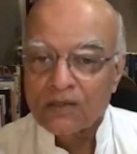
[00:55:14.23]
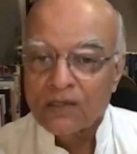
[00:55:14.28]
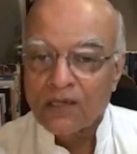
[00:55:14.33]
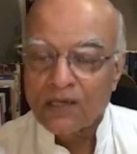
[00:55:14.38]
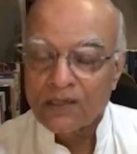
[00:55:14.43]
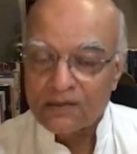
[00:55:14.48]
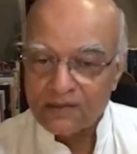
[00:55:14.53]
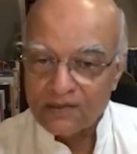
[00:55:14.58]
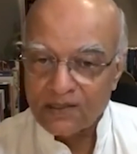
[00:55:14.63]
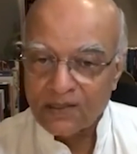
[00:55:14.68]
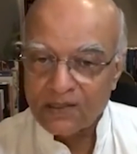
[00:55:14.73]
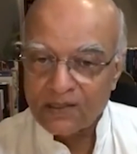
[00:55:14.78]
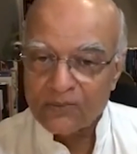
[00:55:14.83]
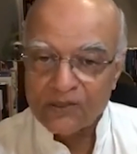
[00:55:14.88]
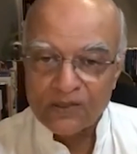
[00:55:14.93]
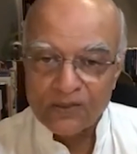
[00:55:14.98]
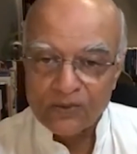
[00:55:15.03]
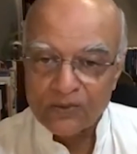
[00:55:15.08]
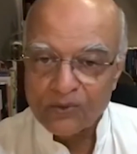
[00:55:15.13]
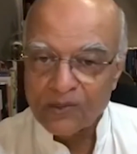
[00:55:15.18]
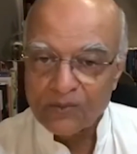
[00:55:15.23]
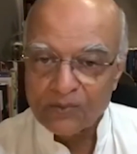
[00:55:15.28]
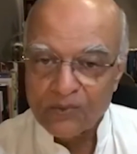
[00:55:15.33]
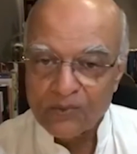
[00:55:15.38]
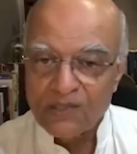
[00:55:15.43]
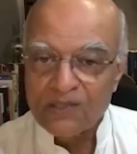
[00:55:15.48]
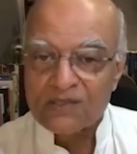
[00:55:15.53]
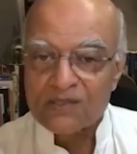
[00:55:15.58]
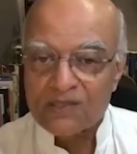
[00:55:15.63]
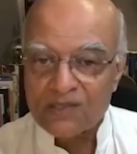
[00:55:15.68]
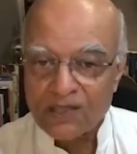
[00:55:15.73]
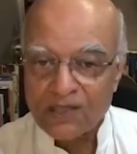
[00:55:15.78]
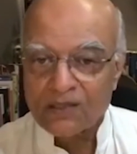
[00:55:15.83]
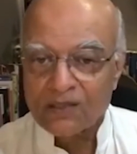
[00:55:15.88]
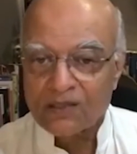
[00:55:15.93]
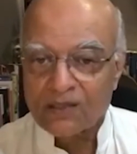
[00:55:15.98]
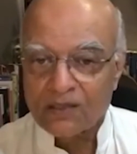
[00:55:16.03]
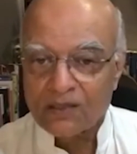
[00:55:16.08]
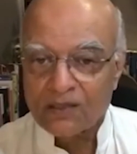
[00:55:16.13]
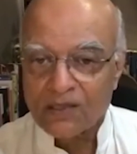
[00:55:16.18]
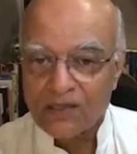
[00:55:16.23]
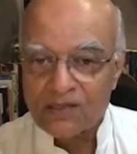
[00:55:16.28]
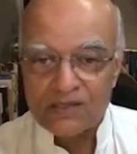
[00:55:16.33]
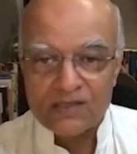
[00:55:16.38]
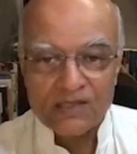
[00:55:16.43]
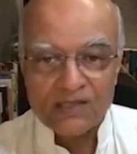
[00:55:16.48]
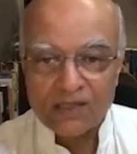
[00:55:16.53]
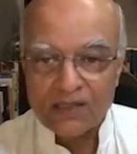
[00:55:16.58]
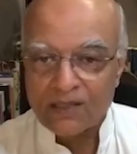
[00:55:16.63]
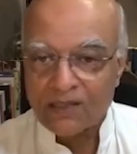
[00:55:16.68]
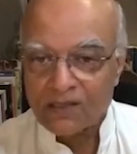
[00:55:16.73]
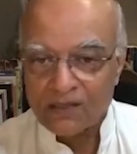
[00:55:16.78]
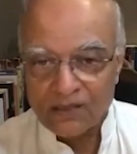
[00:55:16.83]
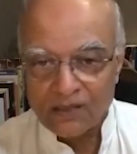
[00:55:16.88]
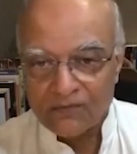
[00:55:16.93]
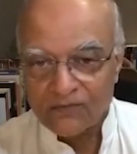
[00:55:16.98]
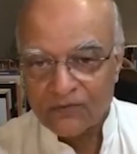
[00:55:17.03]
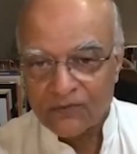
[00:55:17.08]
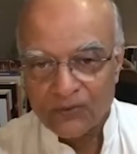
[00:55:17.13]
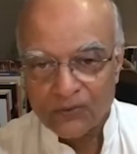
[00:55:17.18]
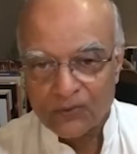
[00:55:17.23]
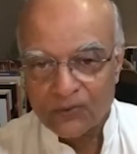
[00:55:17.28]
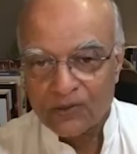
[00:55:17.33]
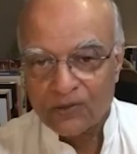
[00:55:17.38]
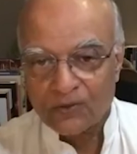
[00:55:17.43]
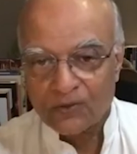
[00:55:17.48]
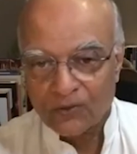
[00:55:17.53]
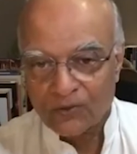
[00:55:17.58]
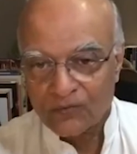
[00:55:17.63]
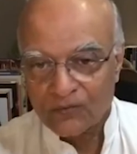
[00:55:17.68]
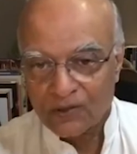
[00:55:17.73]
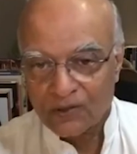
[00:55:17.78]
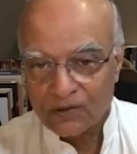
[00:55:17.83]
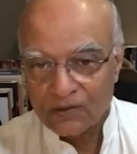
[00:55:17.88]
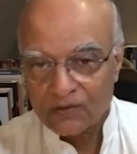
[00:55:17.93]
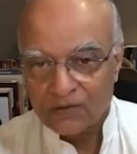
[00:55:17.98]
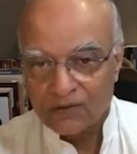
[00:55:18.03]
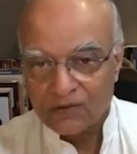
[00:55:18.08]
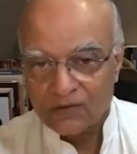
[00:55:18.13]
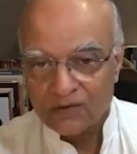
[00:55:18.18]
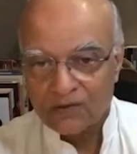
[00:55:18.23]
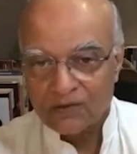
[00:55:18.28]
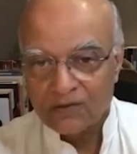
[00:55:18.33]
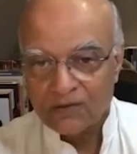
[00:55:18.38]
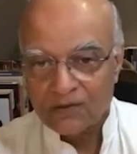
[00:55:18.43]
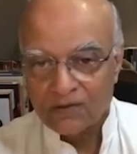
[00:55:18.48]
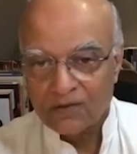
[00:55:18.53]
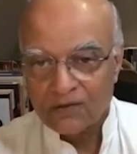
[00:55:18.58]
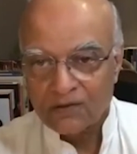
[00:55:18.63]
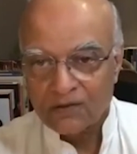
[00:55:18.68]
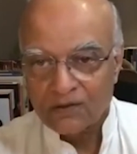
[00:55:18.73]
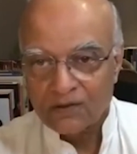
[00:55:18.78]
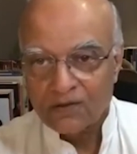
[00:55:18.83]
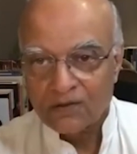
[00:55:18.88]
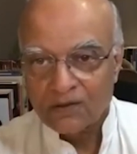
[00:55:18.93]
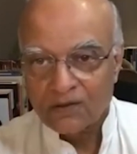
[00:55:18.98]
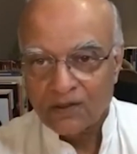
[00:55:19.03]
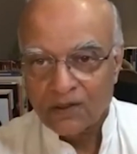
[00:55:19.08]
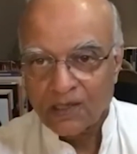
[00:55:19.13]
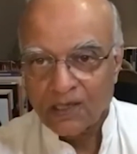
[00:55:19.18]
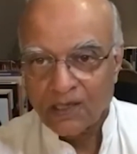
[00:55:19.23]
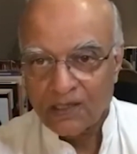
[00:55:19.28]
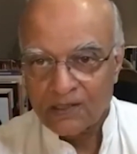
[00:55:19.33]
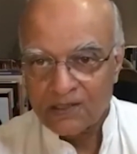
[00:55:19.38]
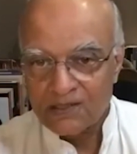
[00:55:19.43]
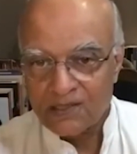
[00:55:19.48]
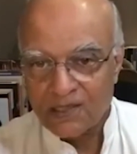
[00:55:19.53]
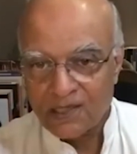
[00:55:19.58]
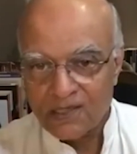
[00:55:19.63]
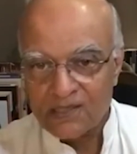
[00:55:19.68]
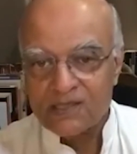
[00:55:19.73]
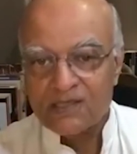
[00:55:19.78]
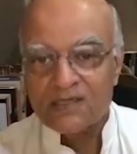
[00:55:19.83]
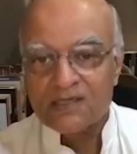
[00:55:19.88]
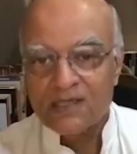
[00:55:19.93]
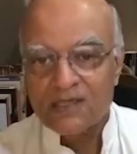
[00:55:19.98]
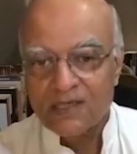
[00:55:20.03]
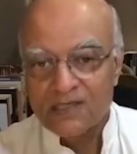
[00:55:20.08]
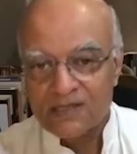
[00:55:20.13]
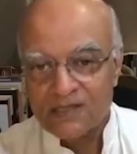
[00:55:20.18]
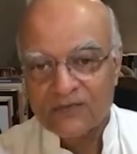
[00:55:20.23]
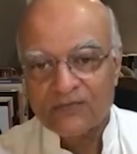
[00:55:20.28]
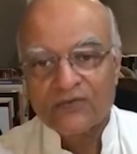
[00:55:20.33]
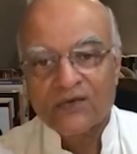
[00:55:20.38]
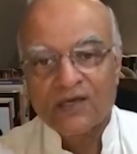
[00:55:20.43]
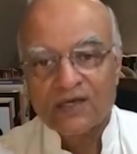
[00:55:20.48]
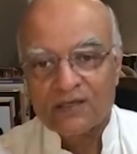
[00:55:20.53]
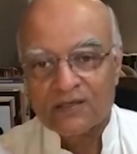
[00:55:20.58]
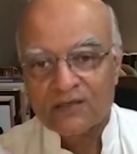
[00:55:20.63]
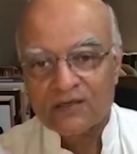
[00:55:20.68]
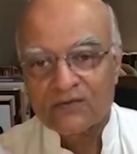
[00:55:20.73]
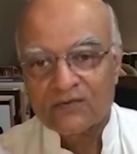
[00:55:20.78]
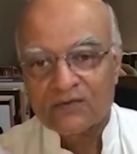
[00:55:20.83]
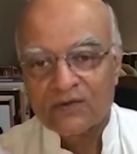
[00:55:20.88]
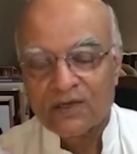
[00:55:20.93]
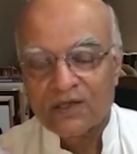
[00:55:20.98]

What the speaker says: At a time when the UN means nothing, has done nothing for you in COVID, and is less and less effective.